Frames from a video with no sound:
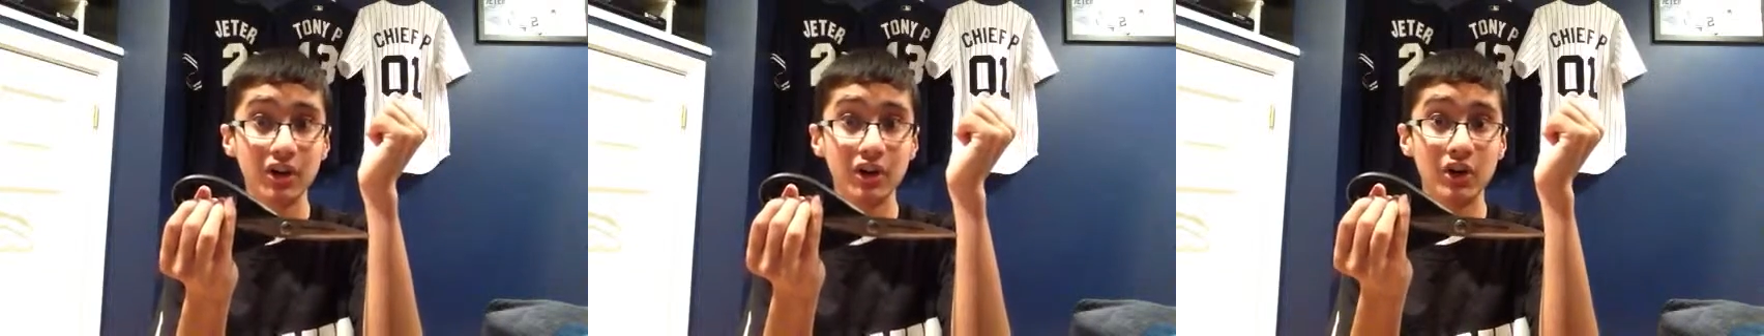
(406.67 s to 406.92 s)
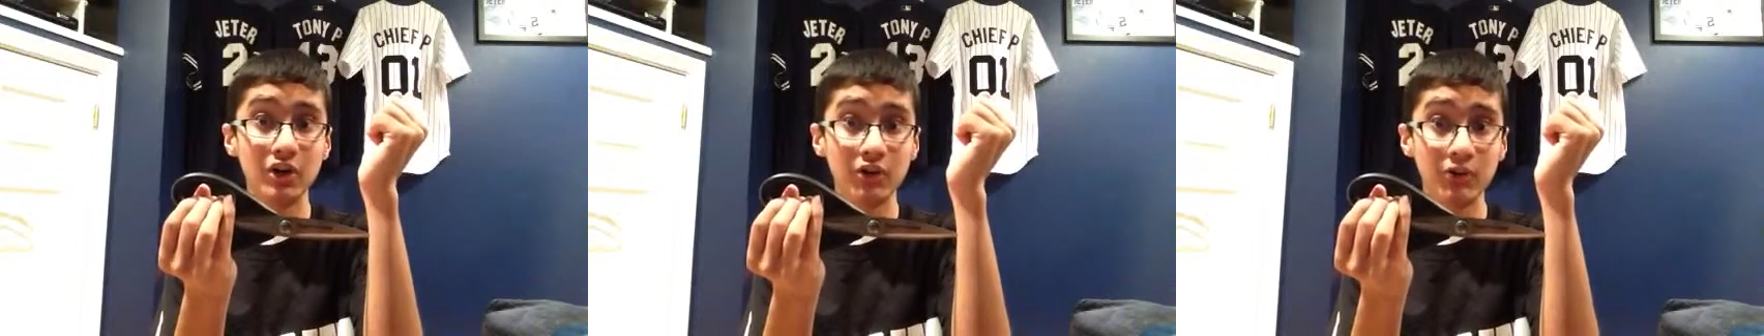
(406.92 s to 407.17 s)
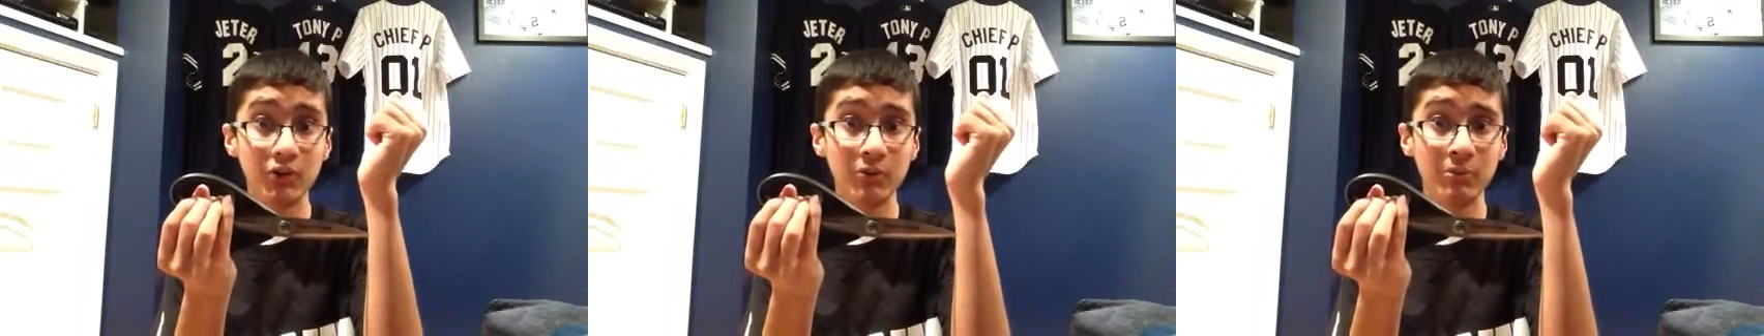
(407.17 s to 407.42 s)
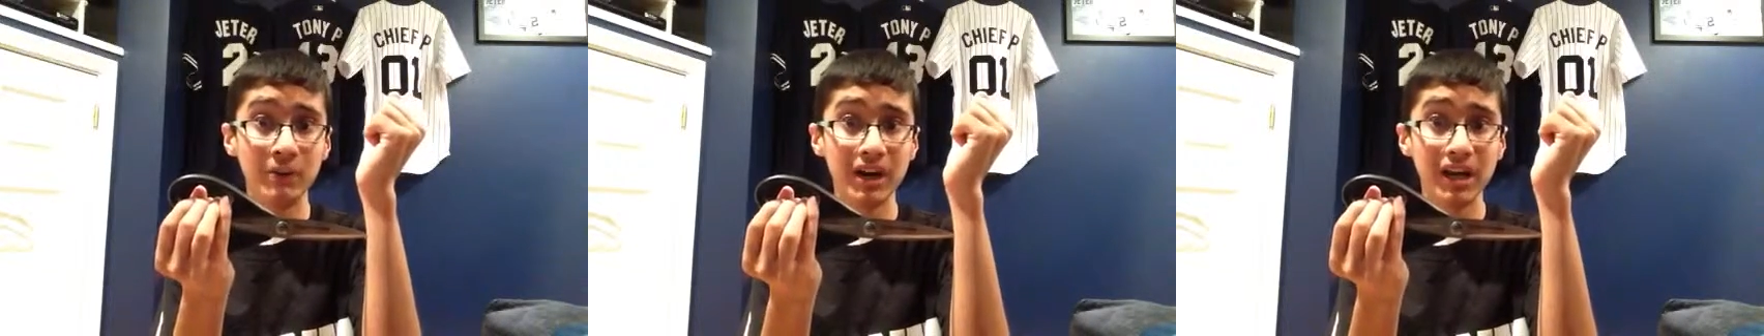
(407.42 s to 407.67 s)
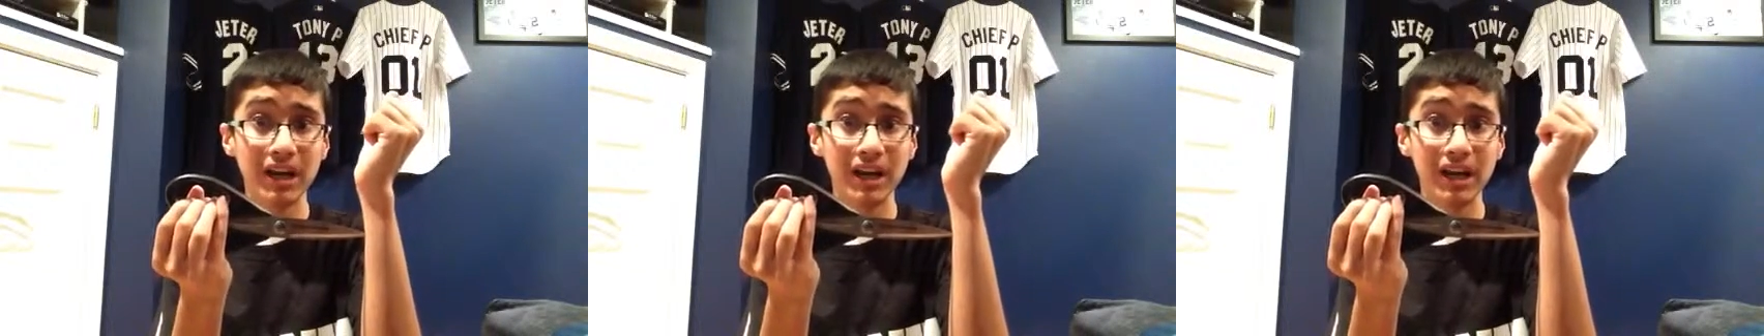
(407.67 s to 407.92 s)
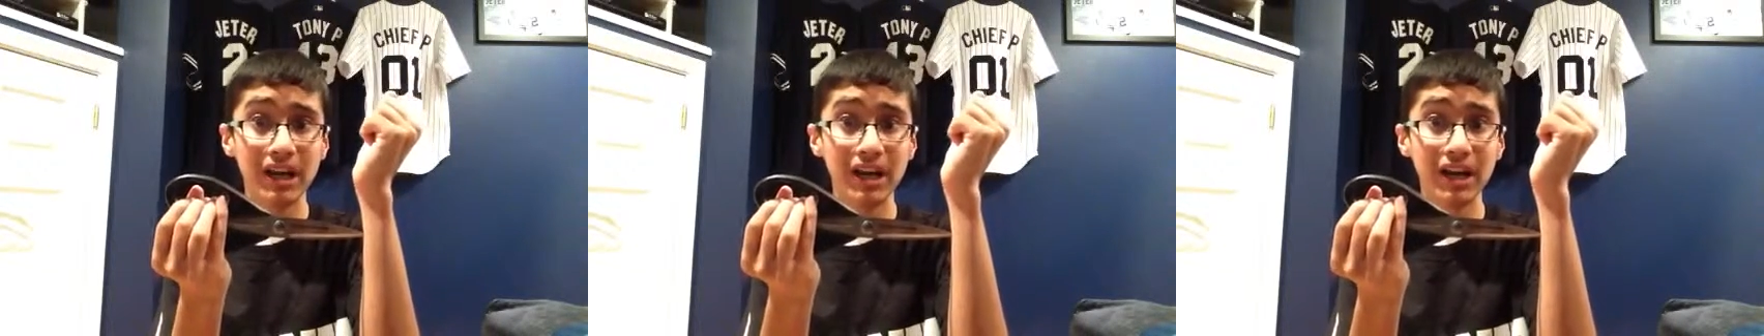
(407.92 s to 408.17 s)
oh
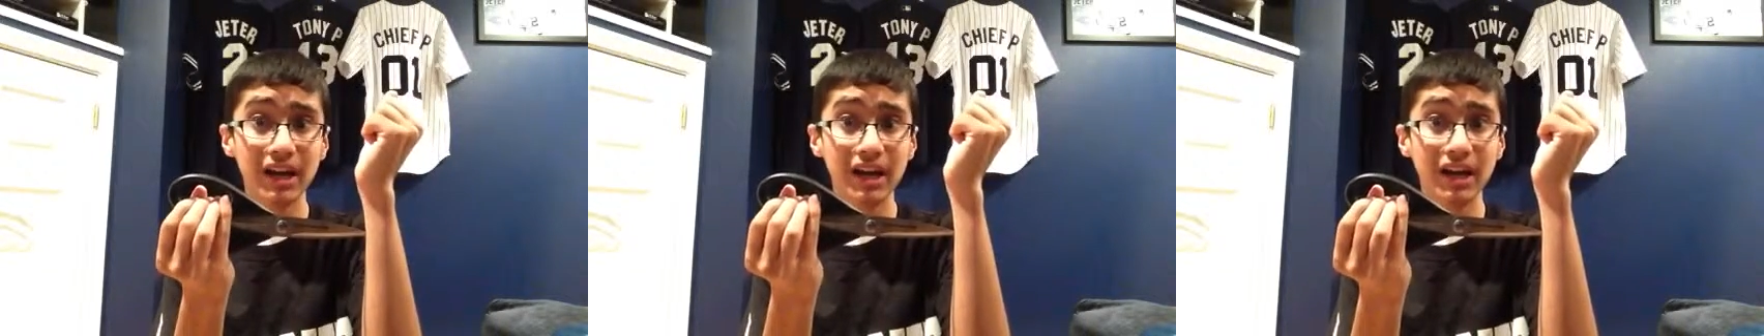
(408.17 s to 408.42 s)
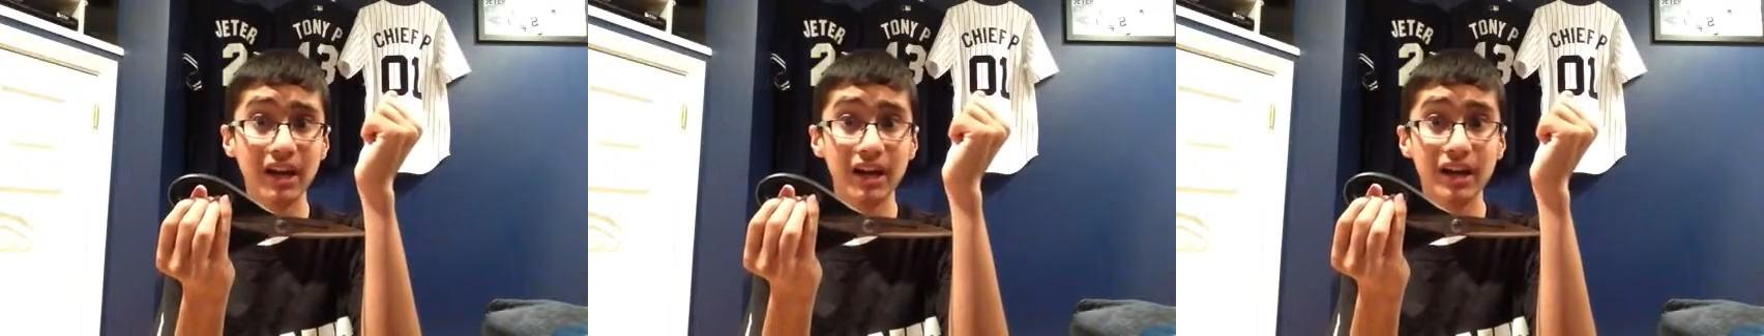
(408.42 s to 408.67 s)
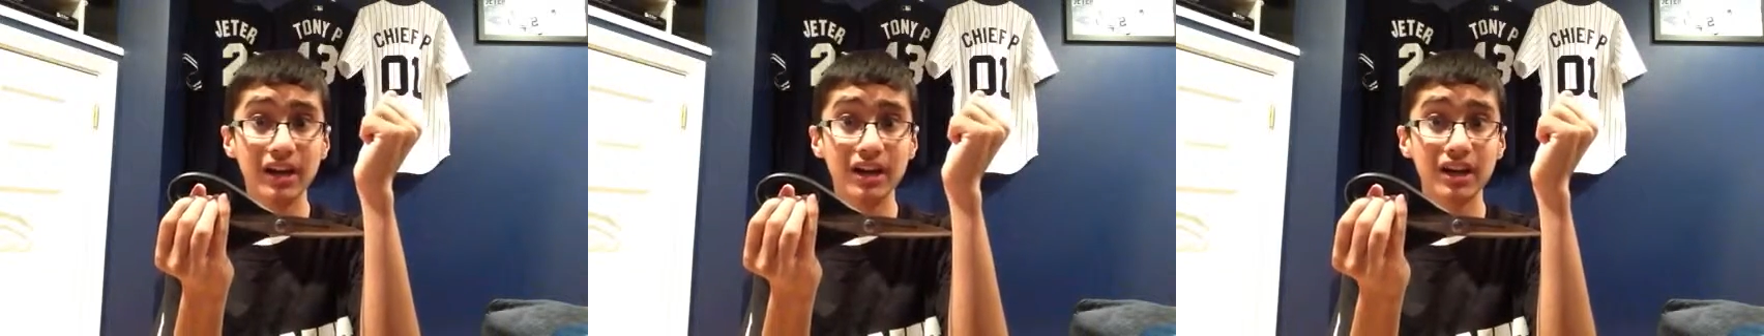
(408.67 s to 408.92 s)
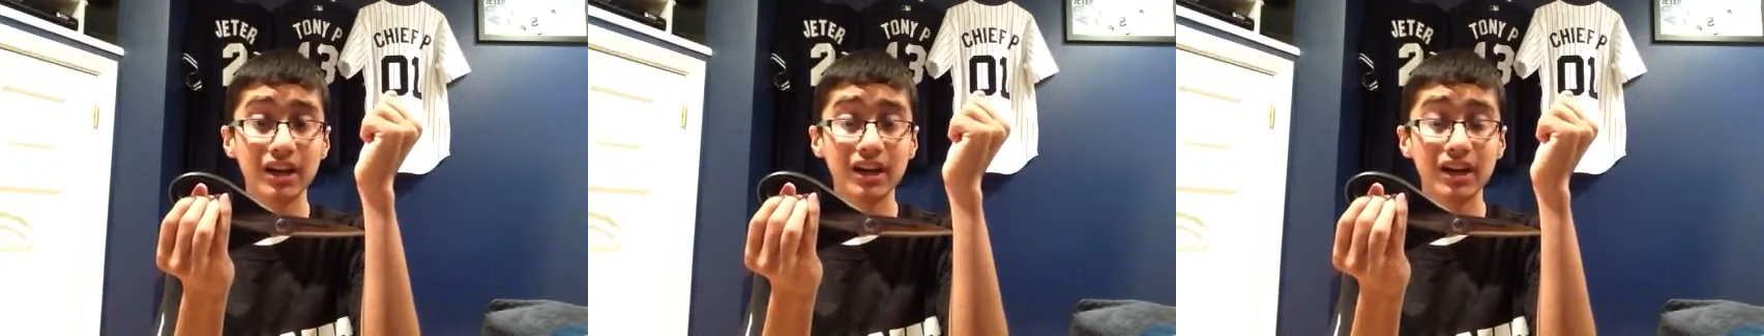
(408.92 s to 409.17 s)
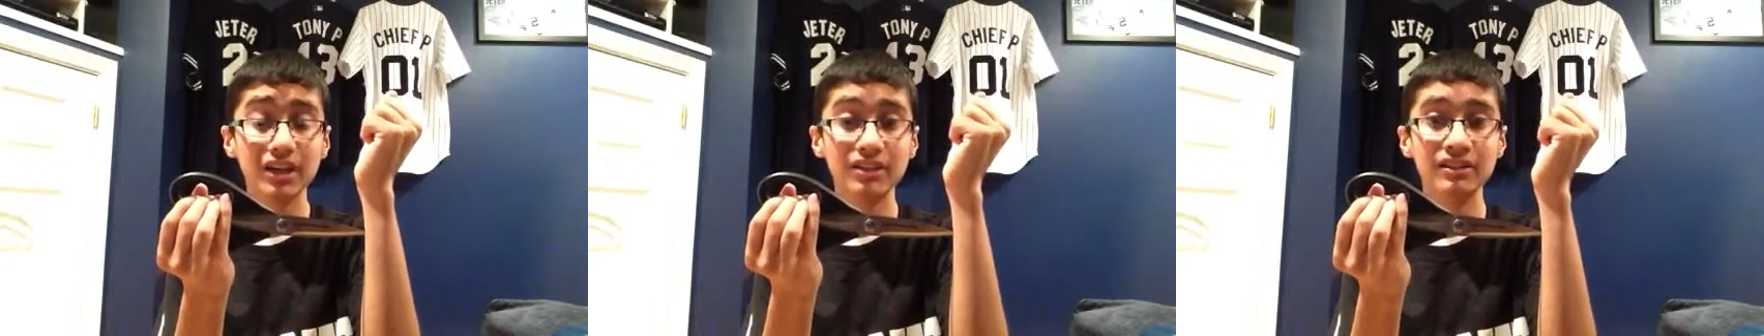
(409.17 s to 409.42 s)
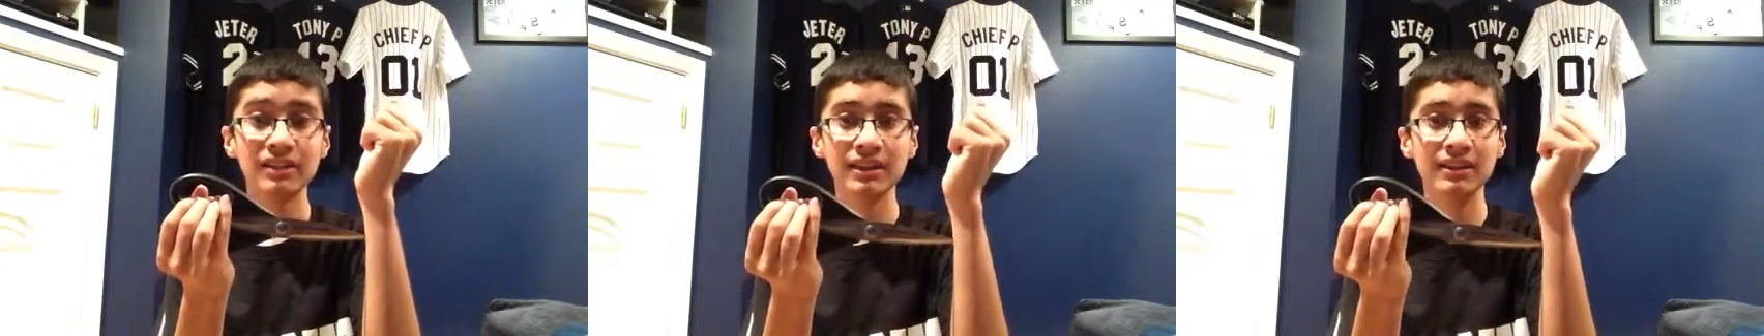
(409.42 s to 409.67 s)
my
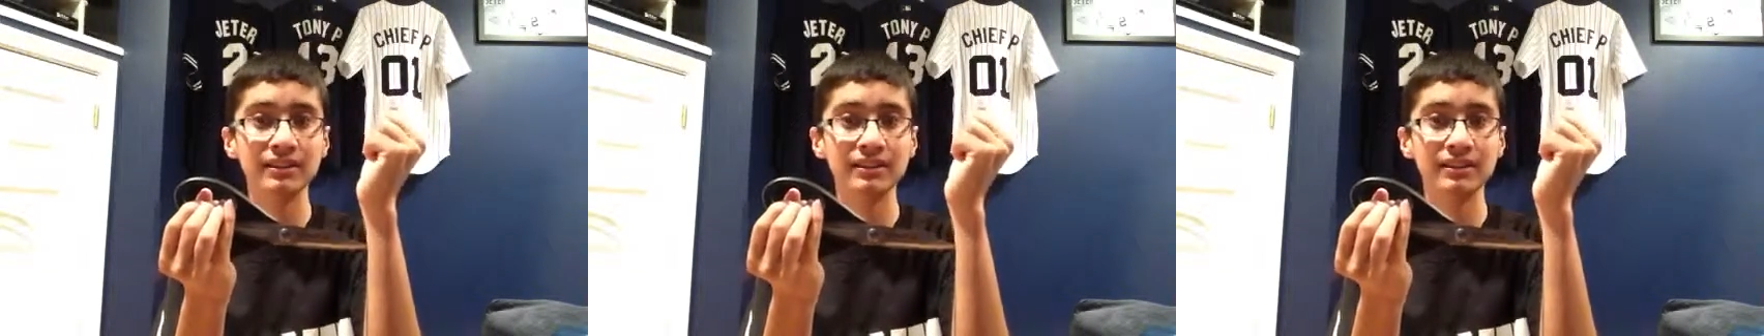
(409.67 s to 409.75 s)
god